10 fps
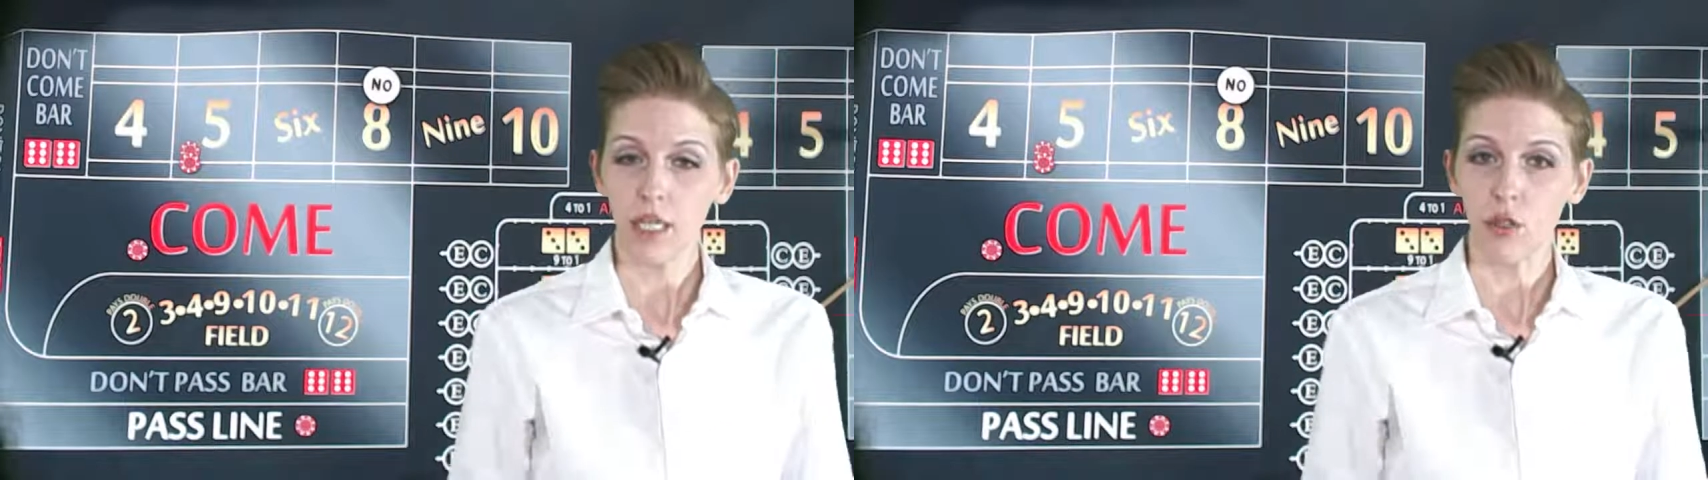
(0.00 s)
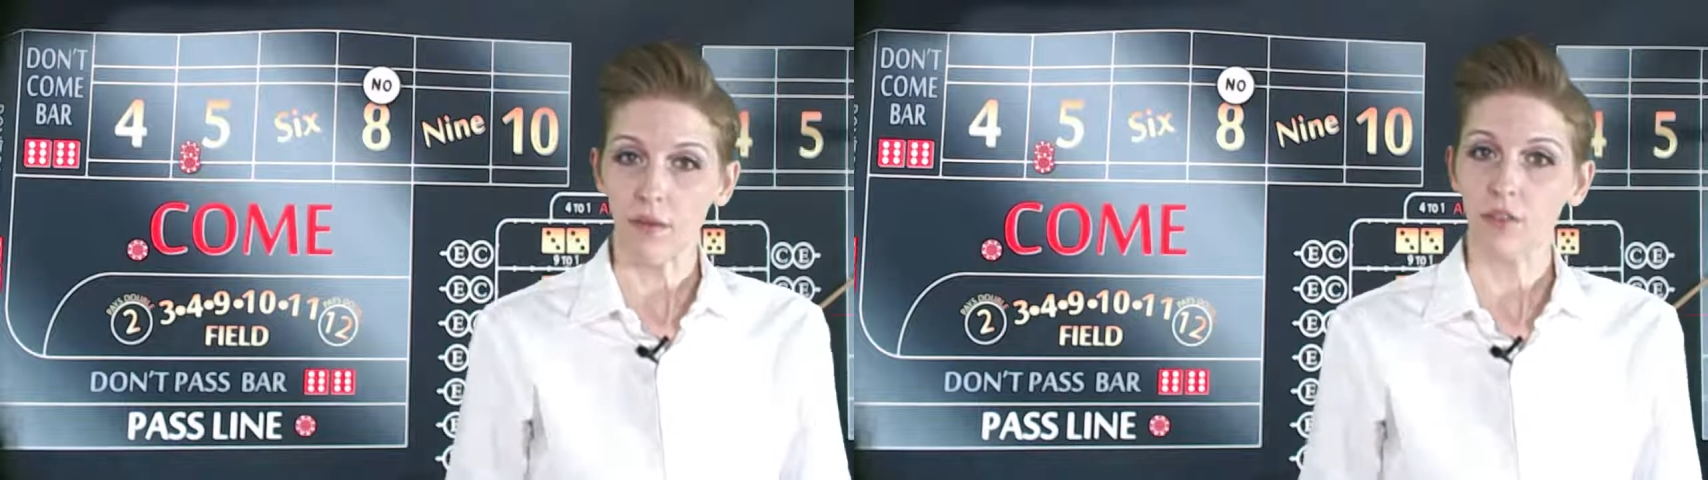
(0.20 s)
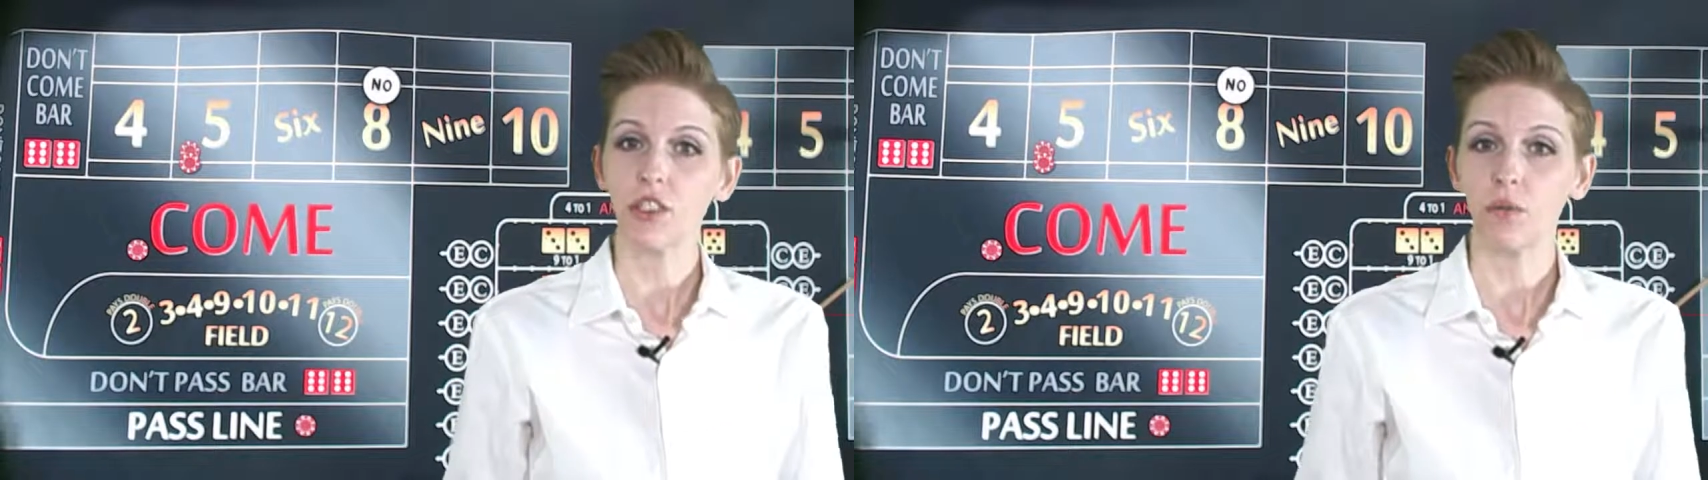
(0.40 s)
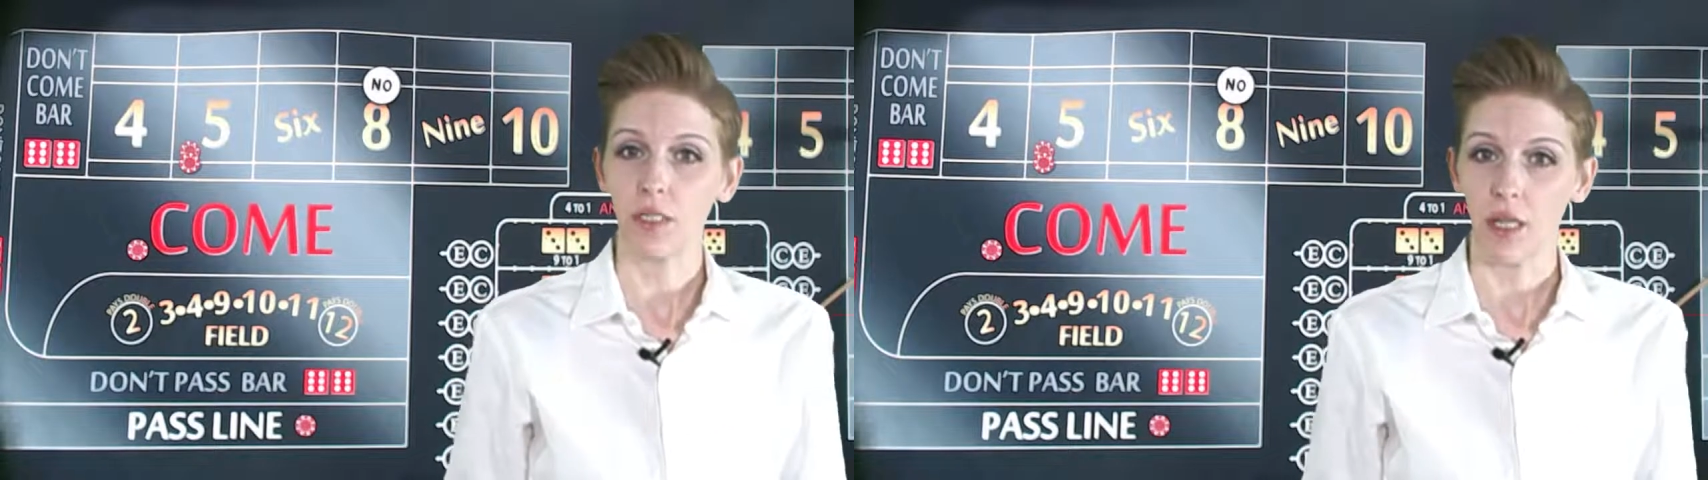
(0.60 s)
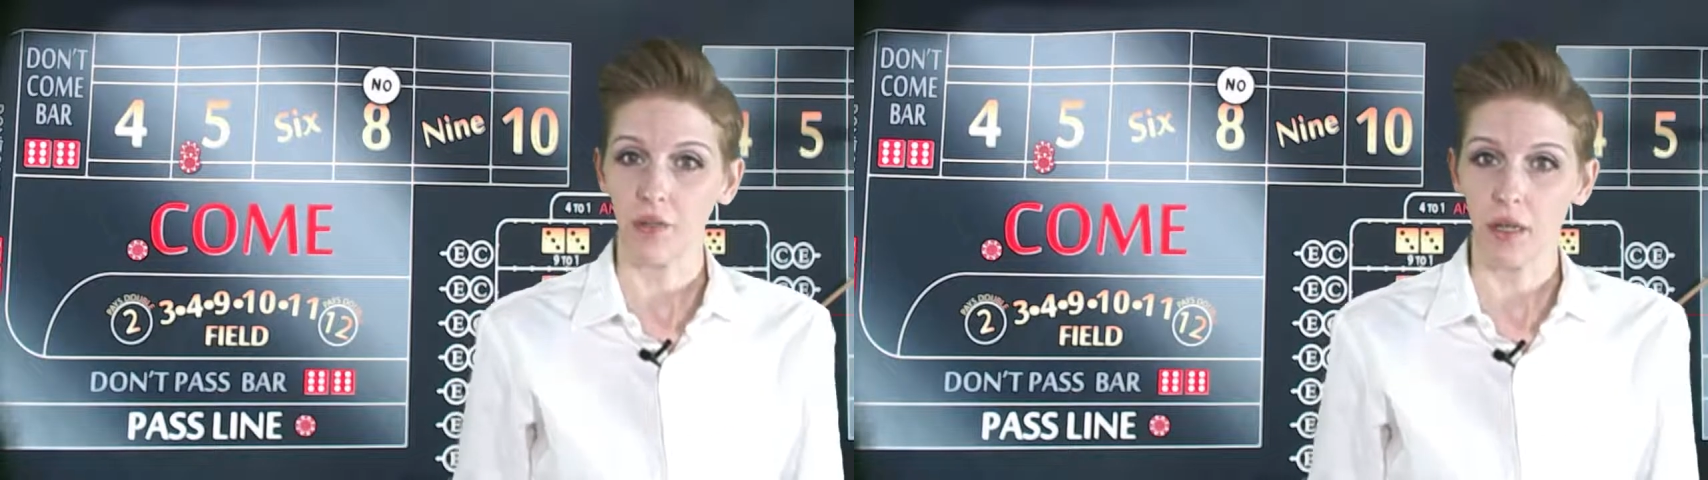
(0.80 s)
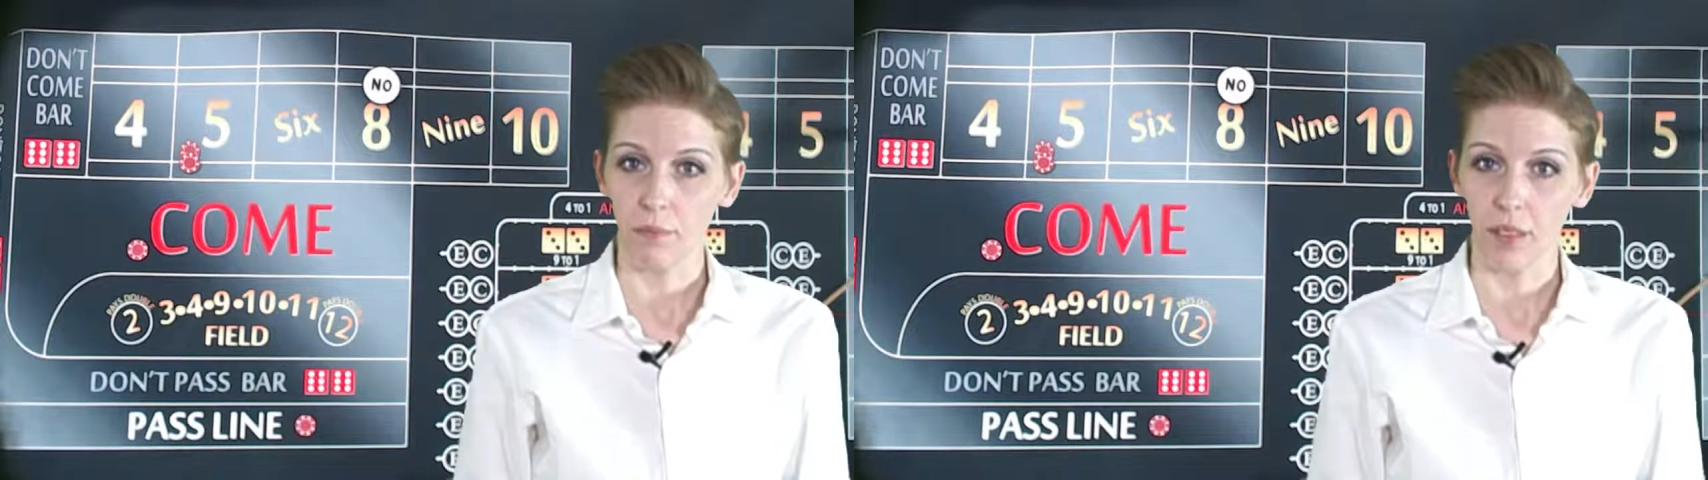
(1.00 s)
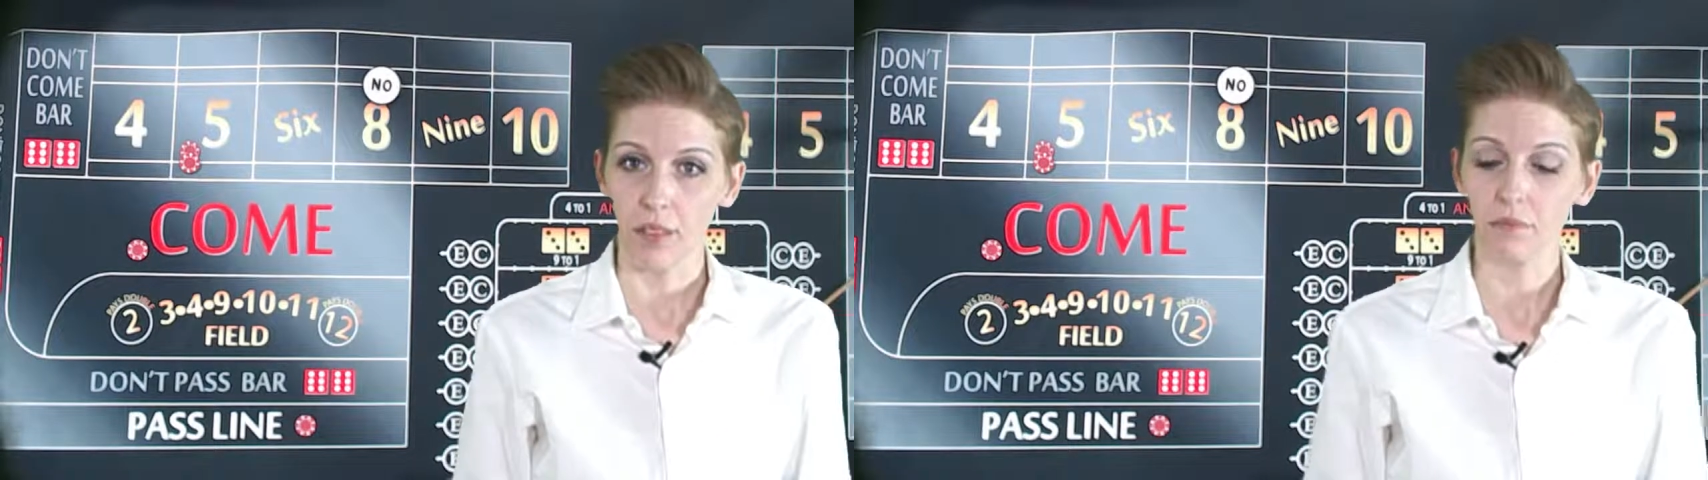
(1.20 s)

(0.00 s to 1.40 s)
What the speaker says: travels to another number.